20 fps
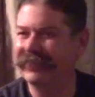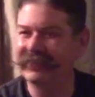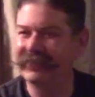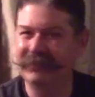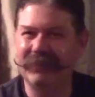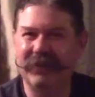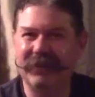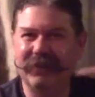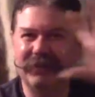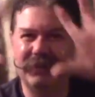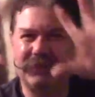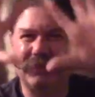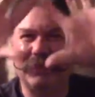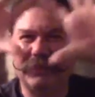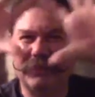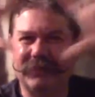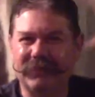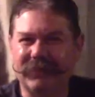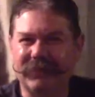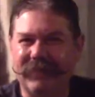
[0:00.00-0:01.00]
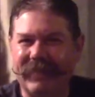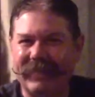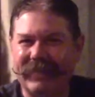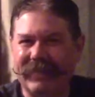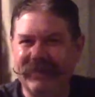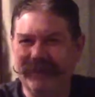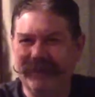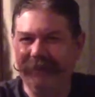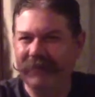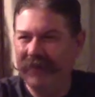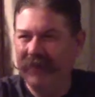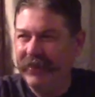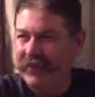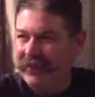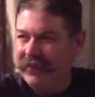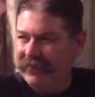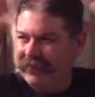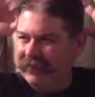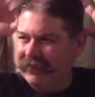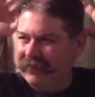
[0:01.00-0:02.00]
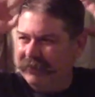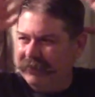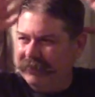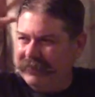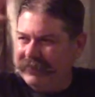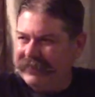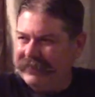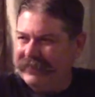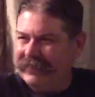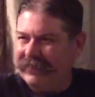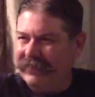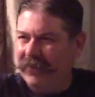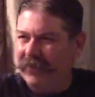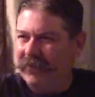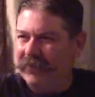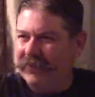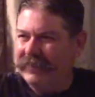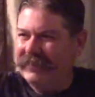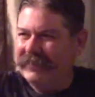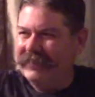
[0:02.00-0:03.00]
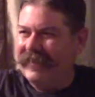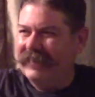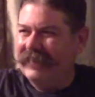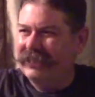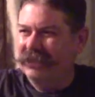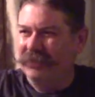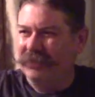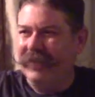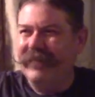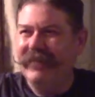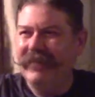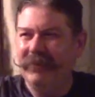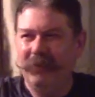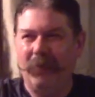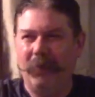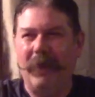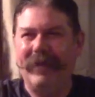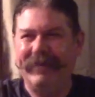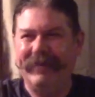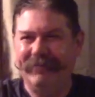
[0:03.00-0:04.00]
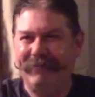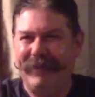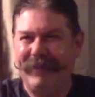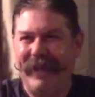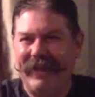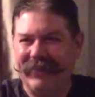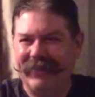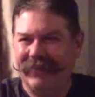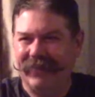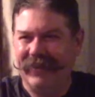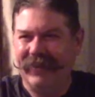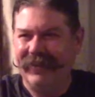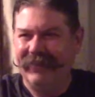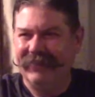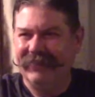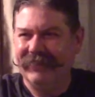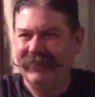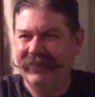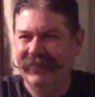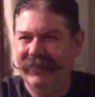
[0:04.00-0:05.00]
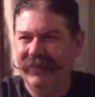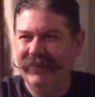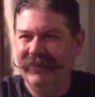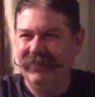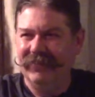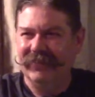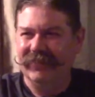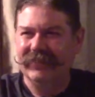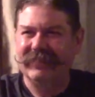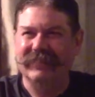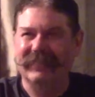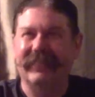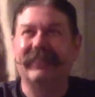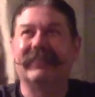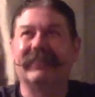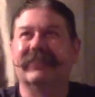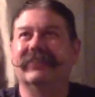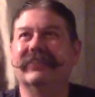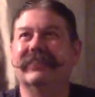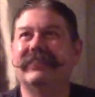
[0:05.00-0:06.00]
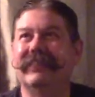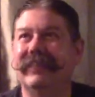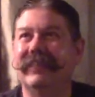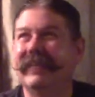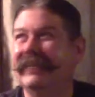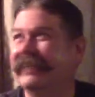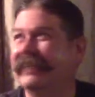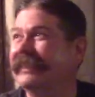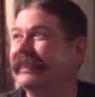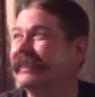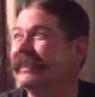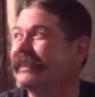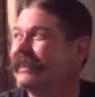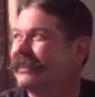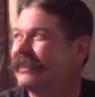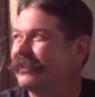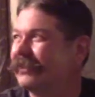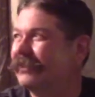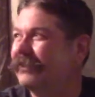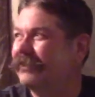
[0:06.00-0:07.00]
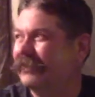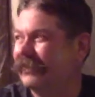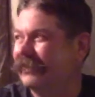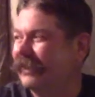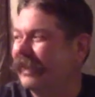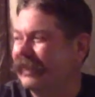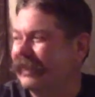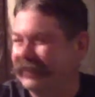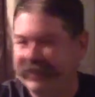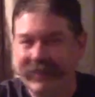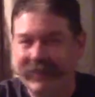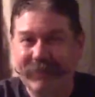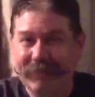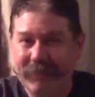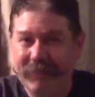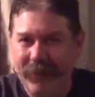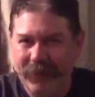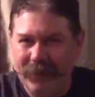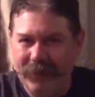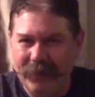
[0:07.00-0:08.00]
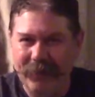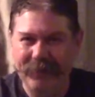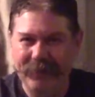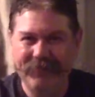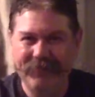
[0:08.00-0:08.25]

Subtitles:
It was one of those ones where like the oversaturated white background, where it's like they're just like in this sort of like limbo.